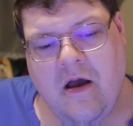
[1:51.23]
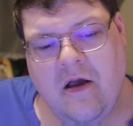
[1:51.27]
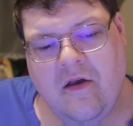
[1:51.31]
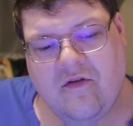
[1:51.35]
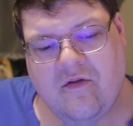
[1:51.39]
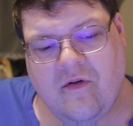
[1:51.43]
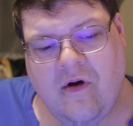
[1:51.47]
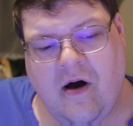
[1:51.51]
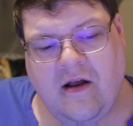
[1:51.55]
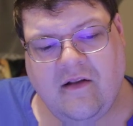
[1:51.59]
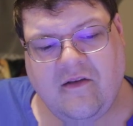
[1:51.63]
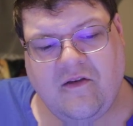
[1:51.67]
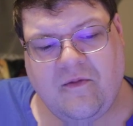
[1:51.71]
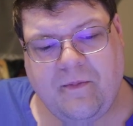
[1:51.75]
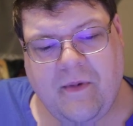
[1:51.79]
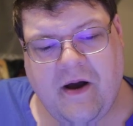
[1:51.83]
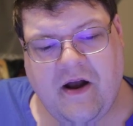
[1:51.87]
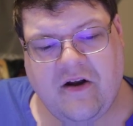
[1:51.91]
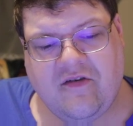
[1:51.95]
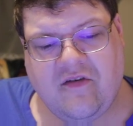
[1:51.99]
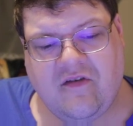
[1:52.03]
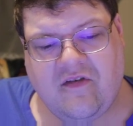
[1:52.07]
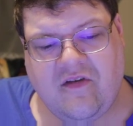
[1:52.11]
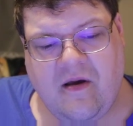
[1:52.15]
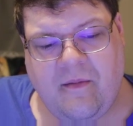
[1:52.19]
So on
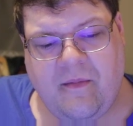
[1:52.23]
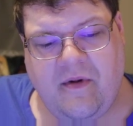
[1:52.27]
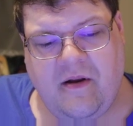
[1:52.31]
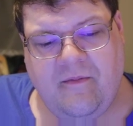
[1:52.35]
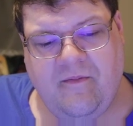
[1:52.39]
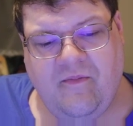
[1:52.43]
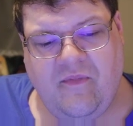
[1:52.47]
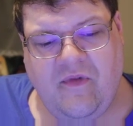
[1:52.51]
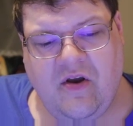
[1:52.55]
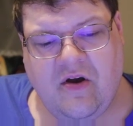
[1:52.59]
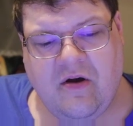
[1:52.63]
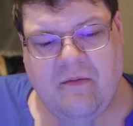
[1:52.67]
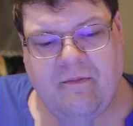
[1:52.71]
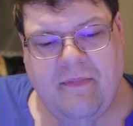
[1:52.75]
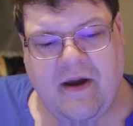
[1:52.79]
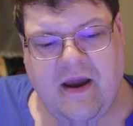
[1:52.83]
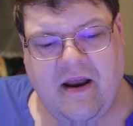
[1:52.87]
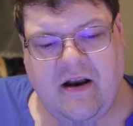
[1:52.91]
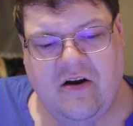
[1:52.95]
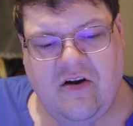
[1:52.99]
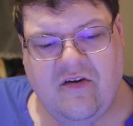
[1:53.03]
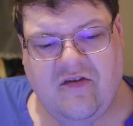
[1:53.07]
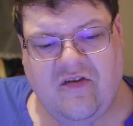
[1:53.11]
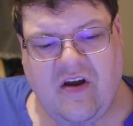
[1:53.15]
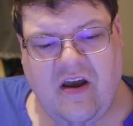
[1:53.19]
special summon, you can
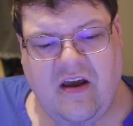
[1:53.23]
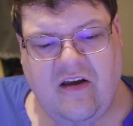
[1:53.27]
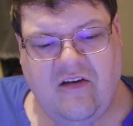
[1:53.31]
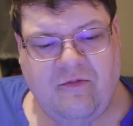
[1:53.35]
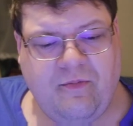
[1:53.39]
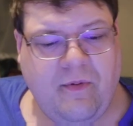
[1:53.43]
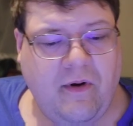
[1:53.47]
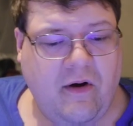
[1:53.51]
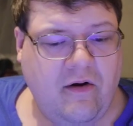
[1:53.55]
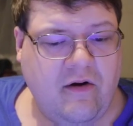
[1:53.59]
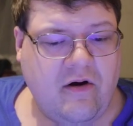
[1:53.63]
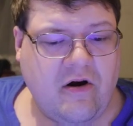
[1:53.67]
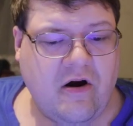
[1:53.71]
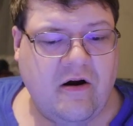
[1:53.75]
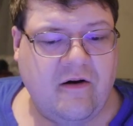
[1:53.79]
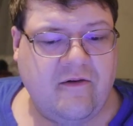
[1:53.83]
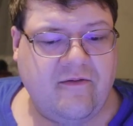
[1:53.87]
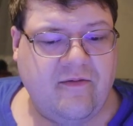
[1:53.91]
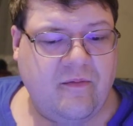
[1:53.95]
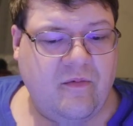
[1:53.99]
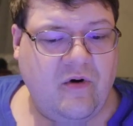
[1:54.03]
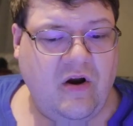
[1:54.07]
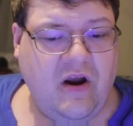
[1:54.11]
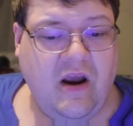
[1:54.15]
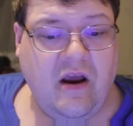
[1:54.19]
banish a spell card
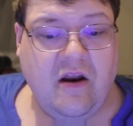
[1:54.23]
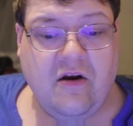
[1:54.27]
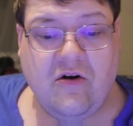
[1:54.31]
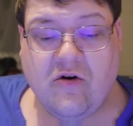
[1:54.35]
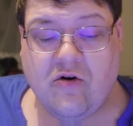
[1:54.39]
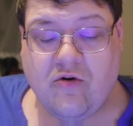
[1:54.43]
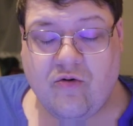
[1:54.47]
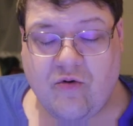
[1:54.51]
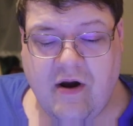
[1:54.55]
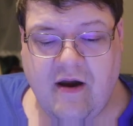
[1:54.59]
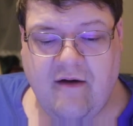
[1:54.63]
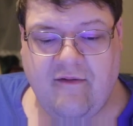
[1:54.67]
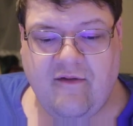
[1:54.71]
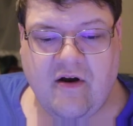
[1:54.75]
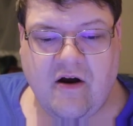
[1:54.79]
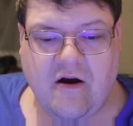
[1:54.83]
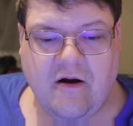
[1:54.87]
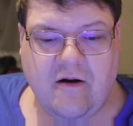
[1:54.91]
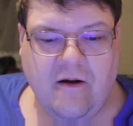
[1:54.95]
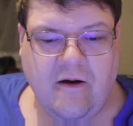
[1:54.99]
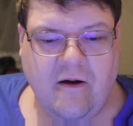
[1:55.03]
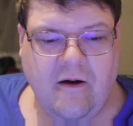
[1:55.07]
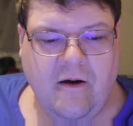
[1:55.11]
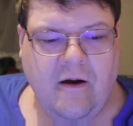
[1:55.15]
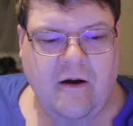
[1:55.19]
from your hand or
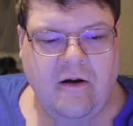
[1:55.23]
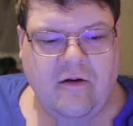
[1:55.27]
graveyard,